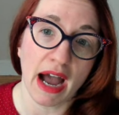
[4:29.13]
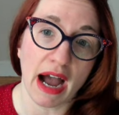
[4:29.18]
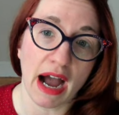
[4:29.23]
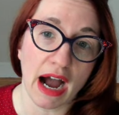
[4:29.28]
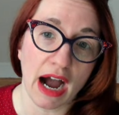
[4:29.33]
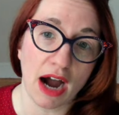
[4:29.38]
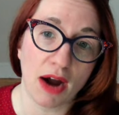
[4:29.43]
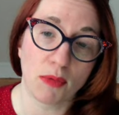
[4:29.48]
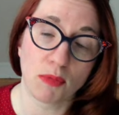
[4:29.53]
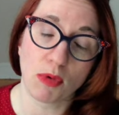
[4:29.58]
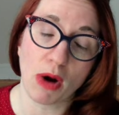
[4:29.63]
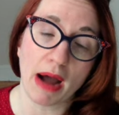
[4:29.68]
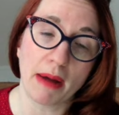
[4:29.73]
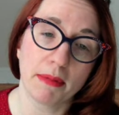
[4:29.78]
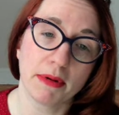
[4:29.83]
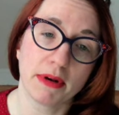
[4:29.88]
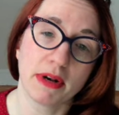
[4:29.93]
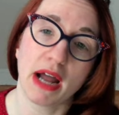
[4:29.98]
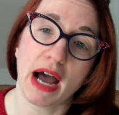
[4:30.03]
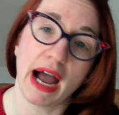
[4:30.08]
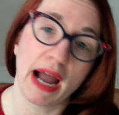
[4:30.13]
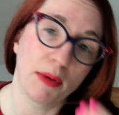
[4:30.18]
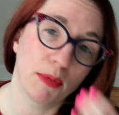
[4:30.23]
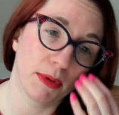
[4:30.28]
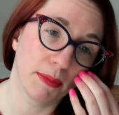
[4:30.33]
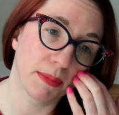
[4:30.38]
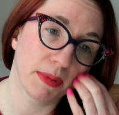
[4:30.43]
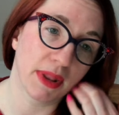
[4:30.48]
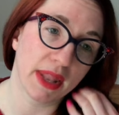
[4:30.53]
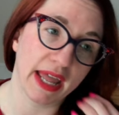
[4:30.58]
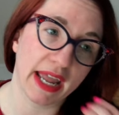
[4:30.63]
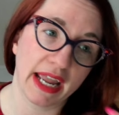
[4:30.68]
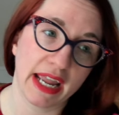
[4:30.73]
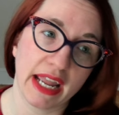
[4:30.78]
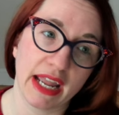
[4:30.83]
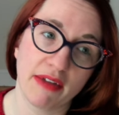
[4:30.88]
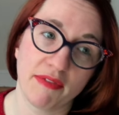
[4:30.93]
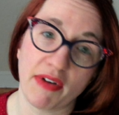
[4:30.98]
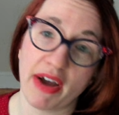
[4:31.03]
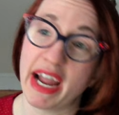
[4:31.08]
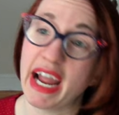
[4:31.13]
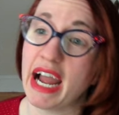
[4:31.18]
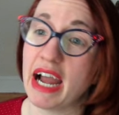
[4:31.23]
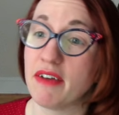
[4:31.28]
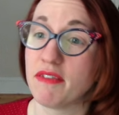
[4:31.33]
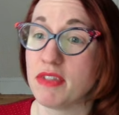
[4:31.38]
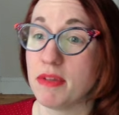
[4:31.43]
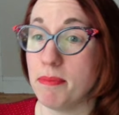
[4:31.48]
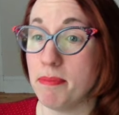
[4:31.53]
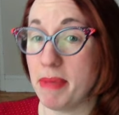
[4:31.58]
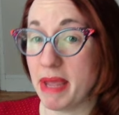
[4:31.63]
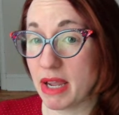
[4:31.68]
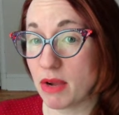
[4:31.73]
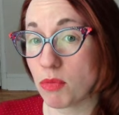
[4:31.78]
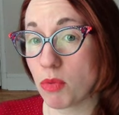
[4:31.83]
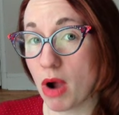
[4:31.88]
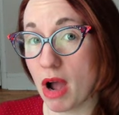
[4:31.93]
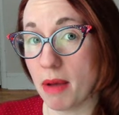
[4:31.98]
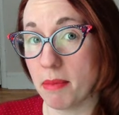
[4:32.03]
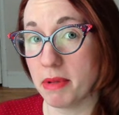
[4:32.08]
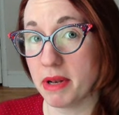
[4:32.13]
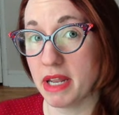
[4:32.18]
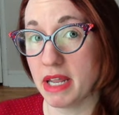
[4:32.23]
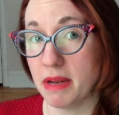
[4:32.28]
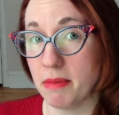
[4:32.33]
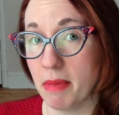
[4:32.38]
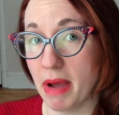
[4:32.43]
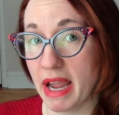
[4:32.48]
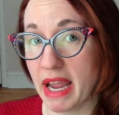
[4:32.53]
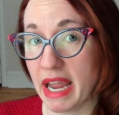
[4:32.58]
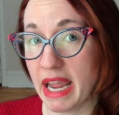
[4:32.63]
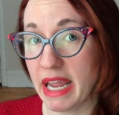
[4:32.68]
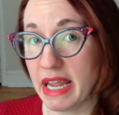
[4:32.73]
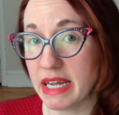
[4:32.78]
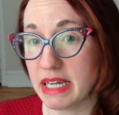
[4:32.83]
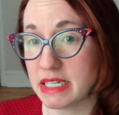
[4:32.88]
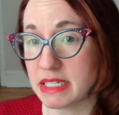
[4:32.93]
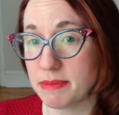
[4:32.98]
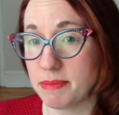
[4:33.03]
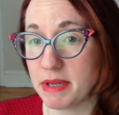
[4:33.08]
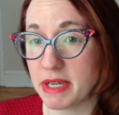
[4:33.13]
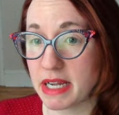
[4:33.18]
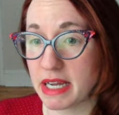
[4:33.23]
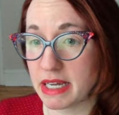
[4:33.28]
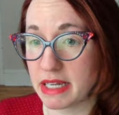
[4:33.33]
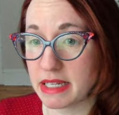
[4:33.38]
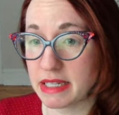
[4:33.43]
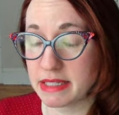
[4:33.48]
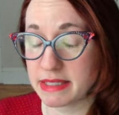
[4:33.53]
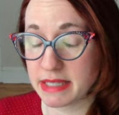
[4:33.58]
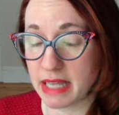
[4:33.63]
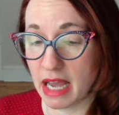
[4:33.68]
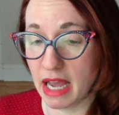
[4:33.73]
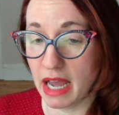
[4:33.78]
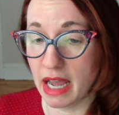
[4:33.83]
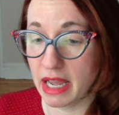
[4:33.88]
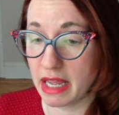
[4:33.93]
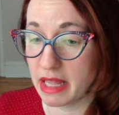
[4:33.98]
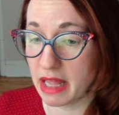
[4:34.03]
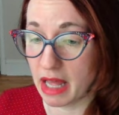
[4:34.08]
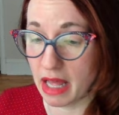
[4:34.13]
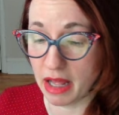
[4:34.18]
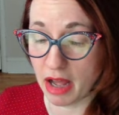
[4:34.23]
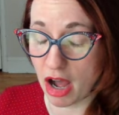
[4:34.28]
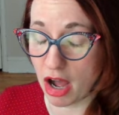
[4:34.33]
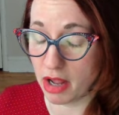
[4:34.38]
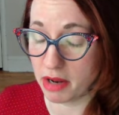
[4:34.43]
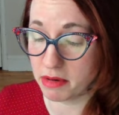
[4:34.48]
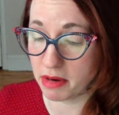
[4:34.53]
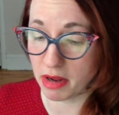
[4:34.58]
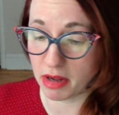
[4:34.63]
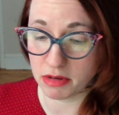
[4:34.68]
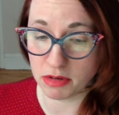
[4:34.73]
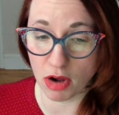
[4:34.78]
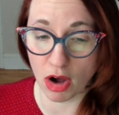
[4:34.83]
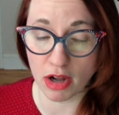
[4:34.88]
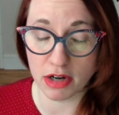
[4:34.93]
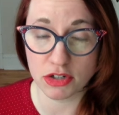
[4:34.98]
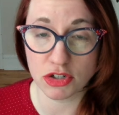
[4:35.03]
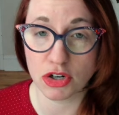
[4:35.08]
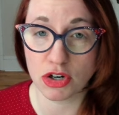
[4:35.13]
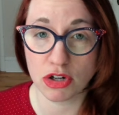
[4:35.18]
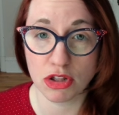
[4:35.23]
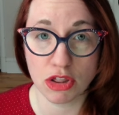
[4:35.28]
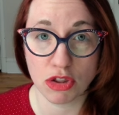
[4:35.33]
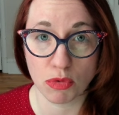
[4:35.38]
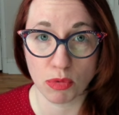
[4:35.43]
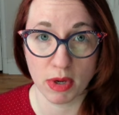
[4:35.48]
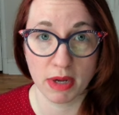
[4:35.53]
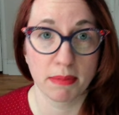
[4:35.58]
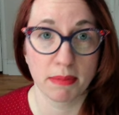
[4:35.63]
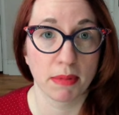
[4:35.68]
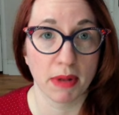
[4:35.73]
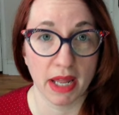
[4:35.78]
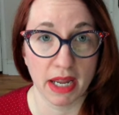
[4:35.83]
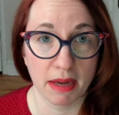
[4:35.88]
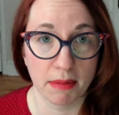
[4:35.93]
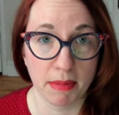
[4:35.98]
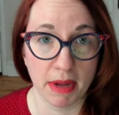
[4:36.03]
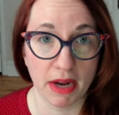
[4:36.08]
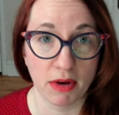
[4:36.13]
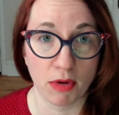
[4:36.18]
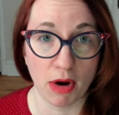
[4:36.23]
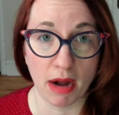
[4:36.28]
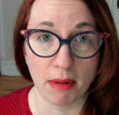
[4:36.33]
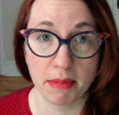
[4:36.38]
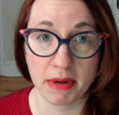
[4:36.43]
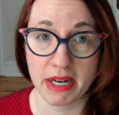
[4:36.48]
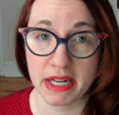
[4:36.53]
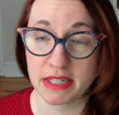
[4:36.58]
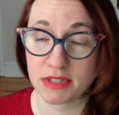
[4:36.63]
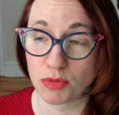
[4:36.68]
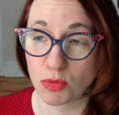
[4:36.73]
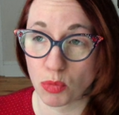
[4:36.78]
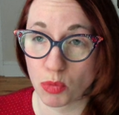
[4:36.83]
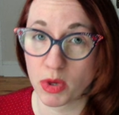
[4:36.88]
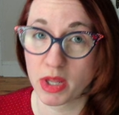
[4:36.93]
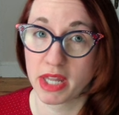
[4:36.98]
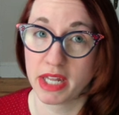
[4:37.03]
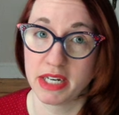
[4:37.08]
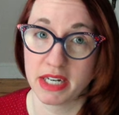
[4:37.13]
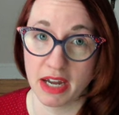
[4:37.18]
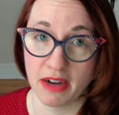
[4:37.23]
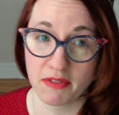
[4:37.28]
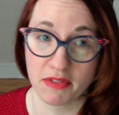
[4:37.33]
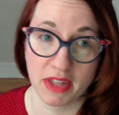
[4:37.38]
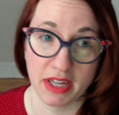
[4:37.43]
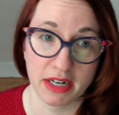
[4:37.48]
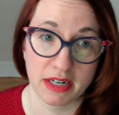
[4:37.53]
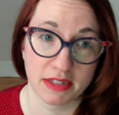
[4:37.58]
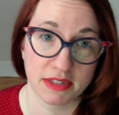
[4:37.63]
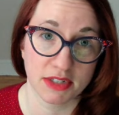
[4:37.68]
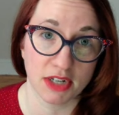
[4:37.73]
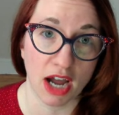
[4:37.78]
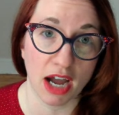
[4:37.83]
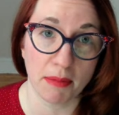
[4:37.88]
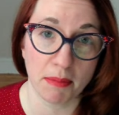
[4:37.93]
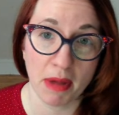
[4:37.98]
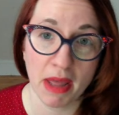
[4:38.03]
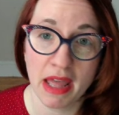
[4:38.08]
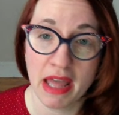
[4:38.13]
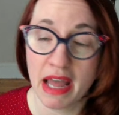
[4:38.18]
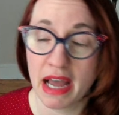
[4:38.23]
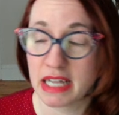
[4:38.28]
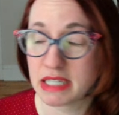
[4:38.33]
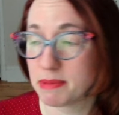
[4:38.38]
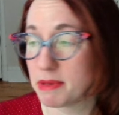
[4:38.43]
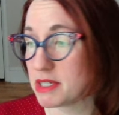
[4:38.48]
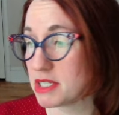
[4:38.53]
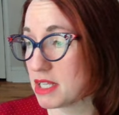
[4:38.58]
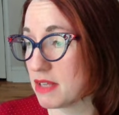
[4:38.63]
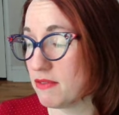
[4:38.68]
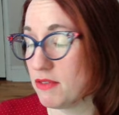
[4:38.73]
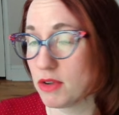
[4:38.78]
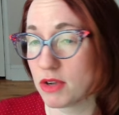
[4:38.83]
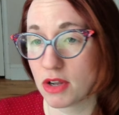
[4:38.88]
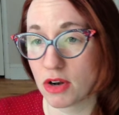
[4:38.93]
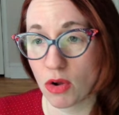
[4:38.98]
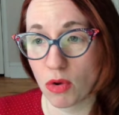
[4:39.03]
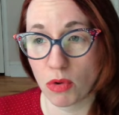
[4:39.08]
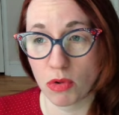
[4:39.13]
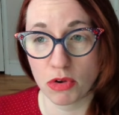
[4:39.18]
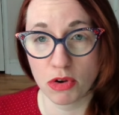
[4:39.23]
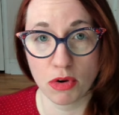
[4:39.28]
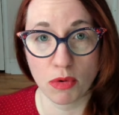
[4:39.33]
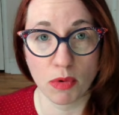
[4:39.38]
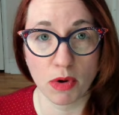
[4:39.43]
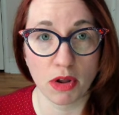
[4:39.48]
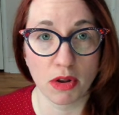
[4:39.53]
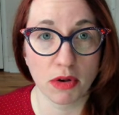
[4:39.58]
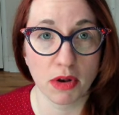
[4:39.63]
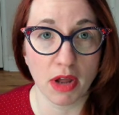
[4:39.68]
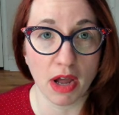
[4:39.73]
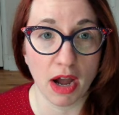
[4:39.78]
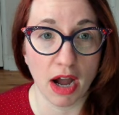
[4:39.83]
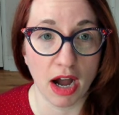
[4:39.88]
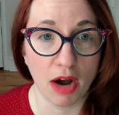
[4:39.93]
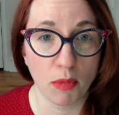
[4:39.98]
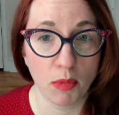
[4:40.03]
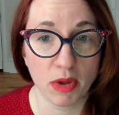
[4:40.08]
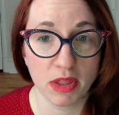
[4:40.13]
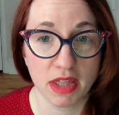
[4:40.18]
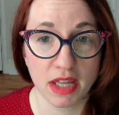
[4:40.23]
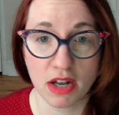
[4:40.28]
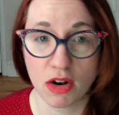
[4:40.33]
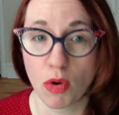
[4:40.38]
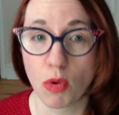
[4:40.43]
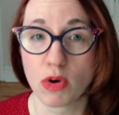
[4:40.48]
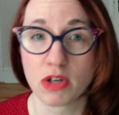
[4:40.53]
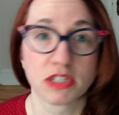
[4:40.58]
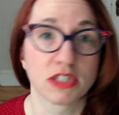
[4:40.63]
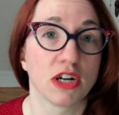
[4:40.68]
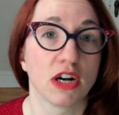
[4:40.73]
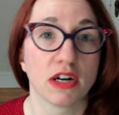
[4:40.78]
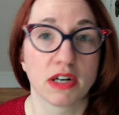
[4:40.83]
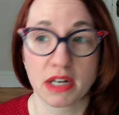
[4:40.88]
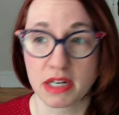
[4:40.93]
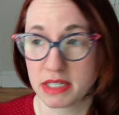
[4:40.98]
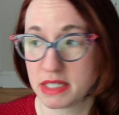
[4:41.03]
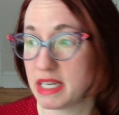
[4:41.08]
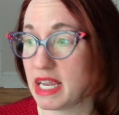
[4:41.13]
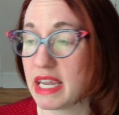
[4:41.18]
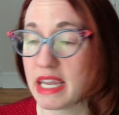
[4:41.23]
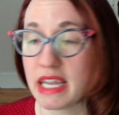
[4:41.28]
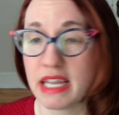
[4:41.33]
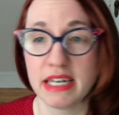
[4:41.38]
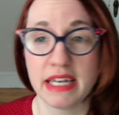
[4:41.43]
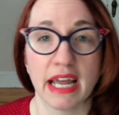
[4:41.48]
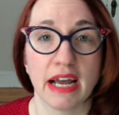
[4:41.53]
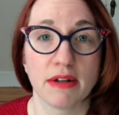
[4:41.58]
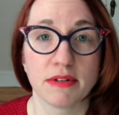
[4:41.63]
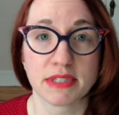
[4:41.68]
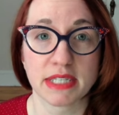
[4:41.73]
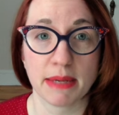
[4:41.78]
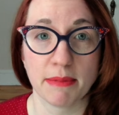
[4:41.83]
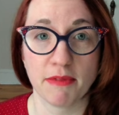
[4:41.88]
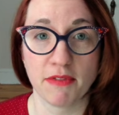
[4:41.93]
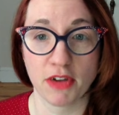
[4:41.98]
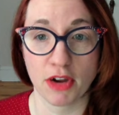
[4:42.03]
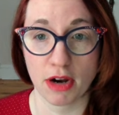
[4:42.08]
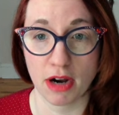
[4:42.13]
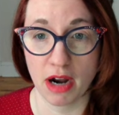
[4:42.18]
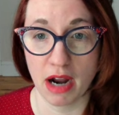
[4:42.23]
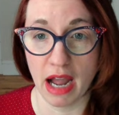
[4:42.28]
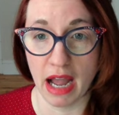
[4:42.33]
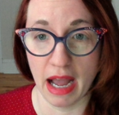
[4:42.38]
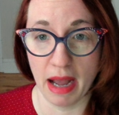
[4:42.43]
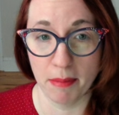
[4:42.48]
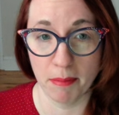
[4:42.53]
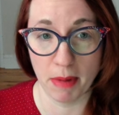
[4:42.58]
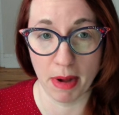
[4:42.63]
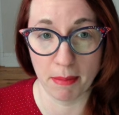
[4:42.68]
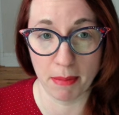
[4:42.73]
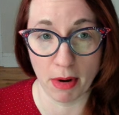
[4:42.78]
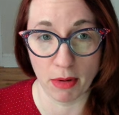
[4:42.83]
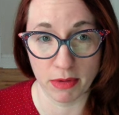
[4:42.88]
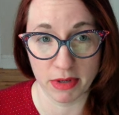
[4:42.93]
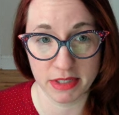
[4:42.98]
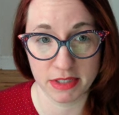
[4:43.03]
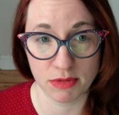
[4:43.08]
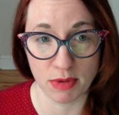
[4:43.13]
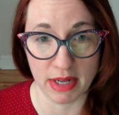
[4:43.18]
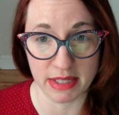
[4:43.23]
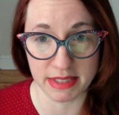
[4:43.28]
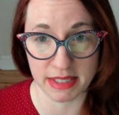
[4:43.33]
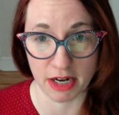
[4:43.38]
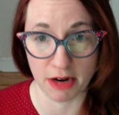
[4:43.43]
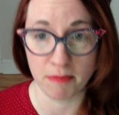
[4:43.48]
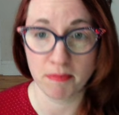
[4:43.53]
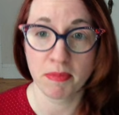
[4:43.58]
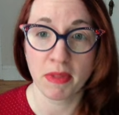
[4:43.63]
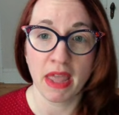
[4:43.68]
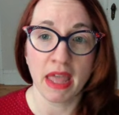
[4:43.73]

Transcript: Robin, I would play if I have the big Robin in my hand, because on turn 3, playing a big Robin is a really tough thing to stop, especially if you could Whole New World with it, or start taking down some of your opponent's threats there.